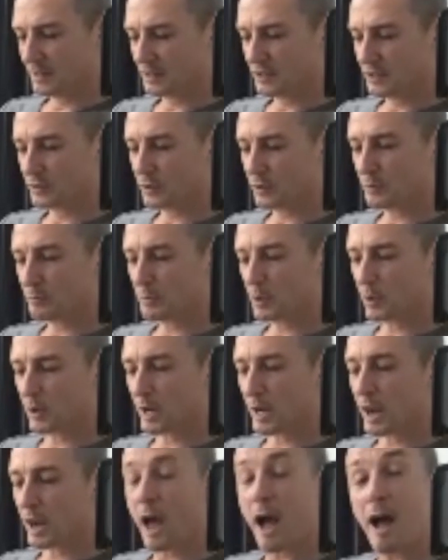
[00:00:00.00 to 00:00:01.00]
Not about
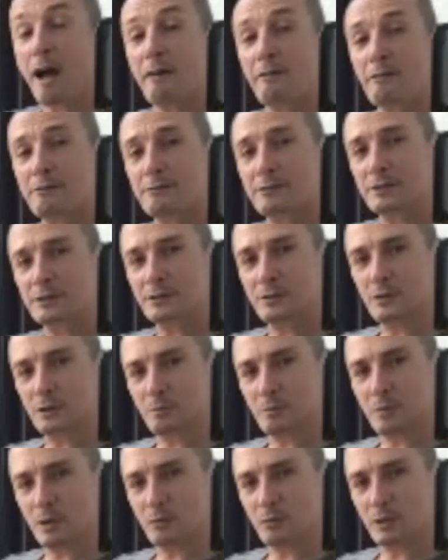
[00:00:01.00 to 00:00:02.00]
love, it's not
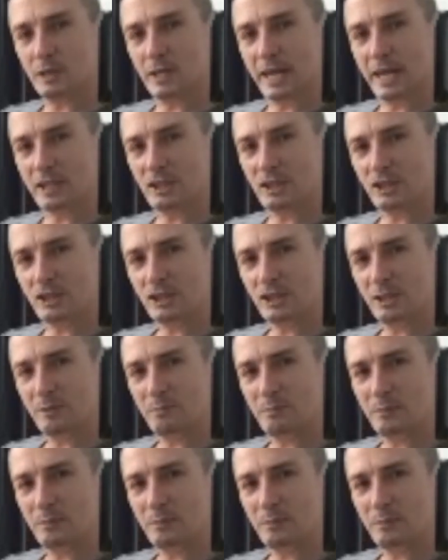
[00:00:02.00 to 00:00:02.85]
about relationship.